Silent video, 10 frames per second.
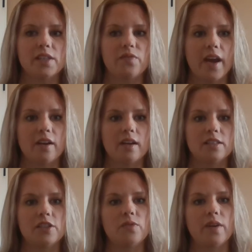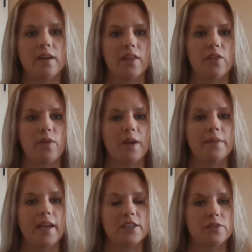risk factors and the
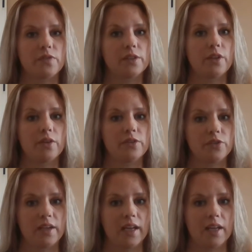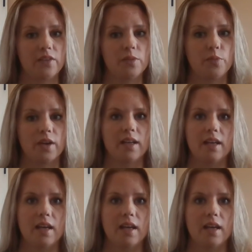recommendations for glucose screening in the newborn.